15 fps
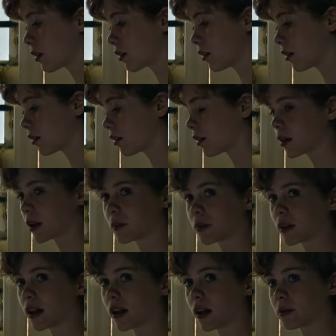Just keeping
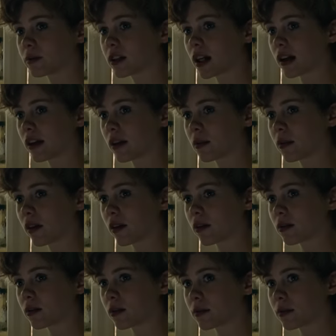his face in darkness.